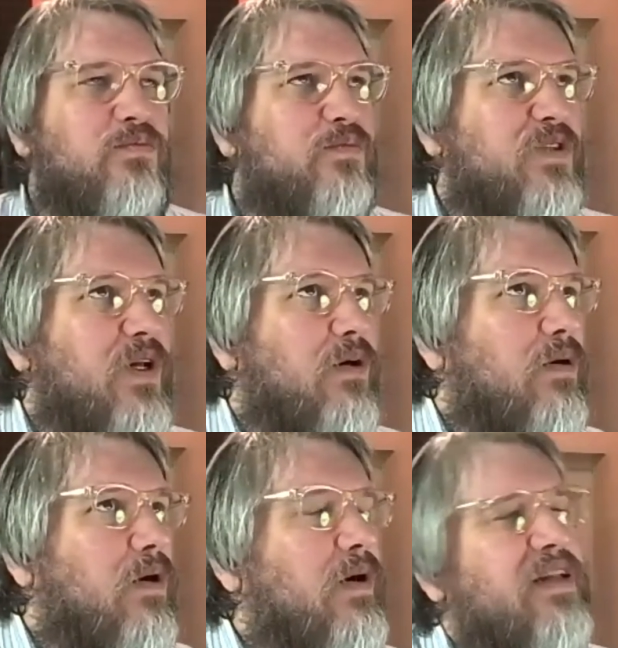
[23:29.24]

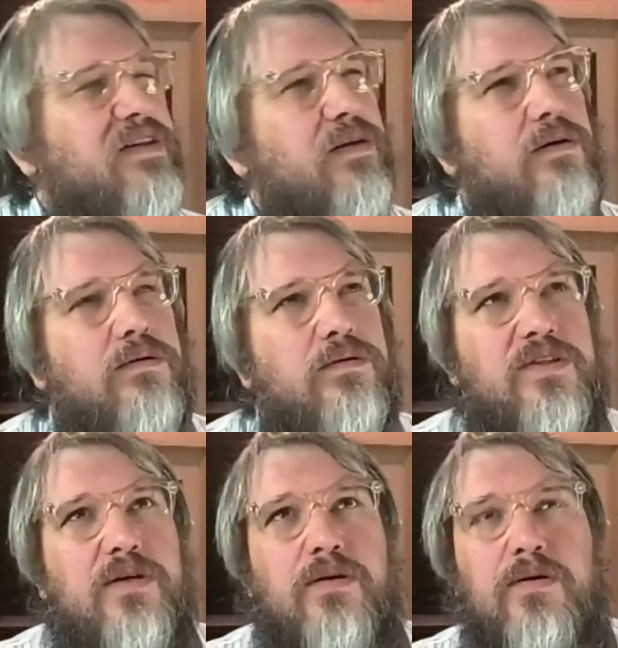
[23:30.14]
So okay,
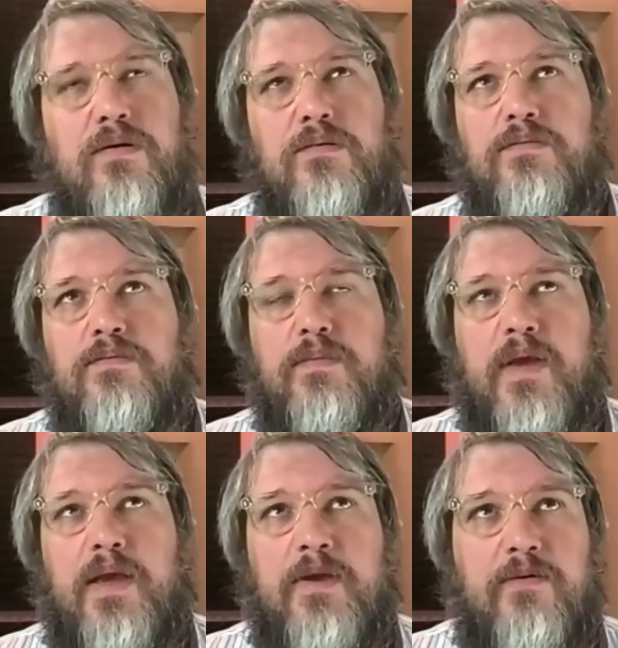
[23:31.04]
so
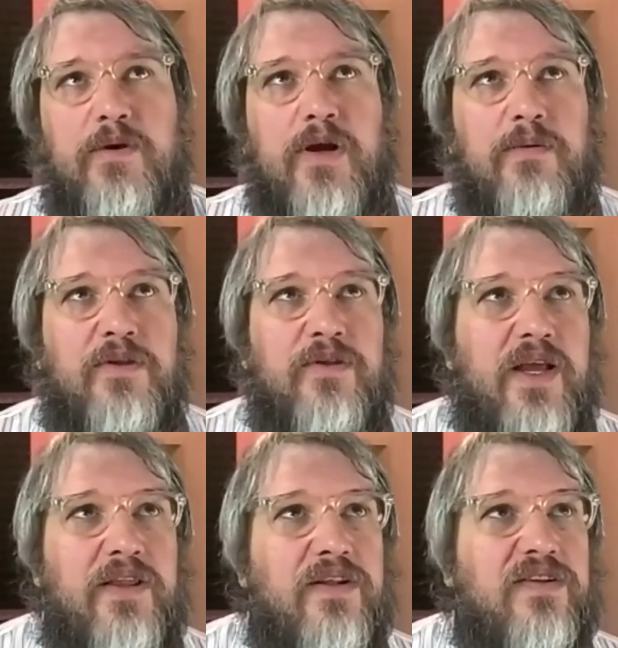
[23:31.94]
maybe we're coming to
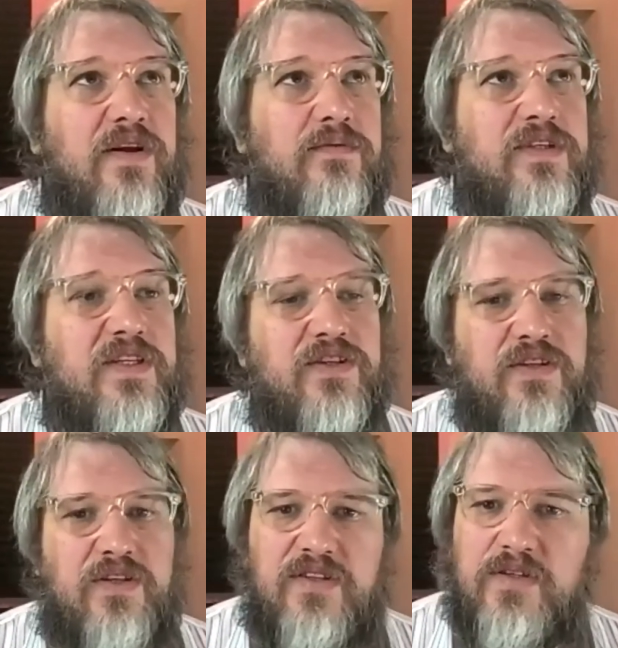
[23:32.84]
the end of this
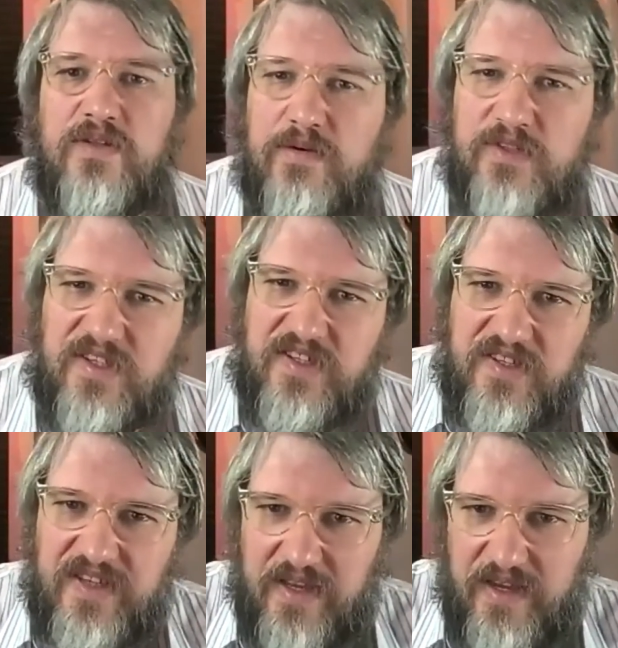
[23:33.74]
conversation. So there was this
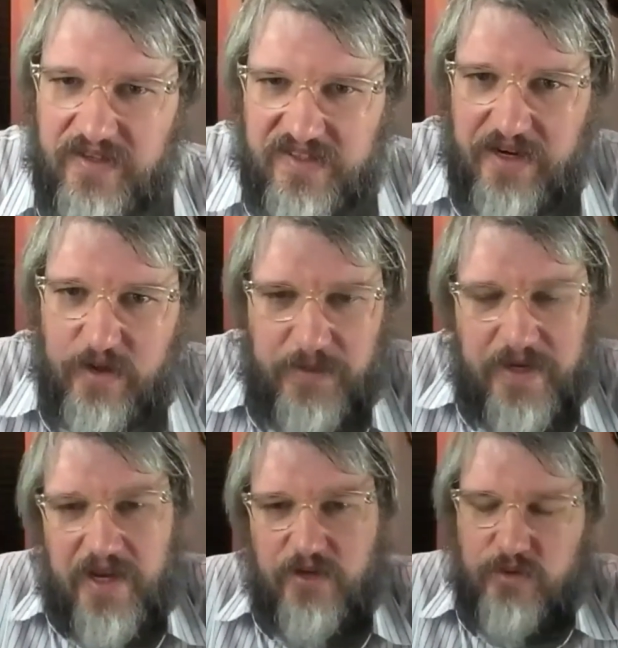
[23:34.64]

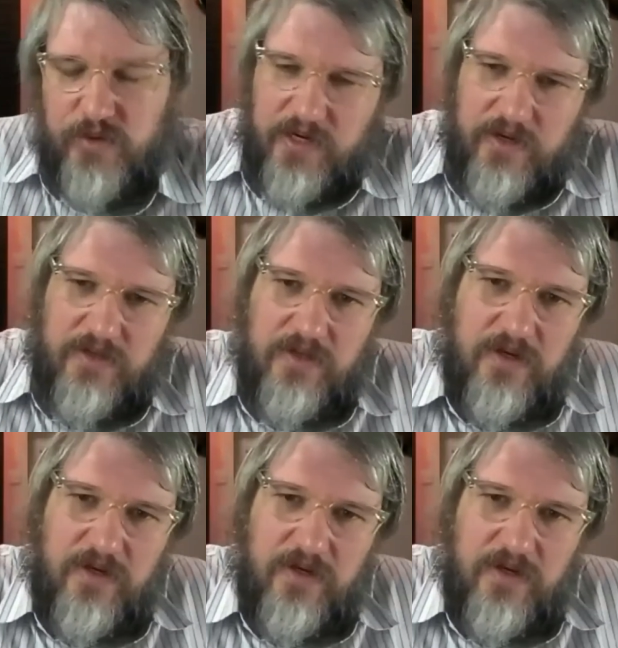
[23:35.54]
encyclopedia entry on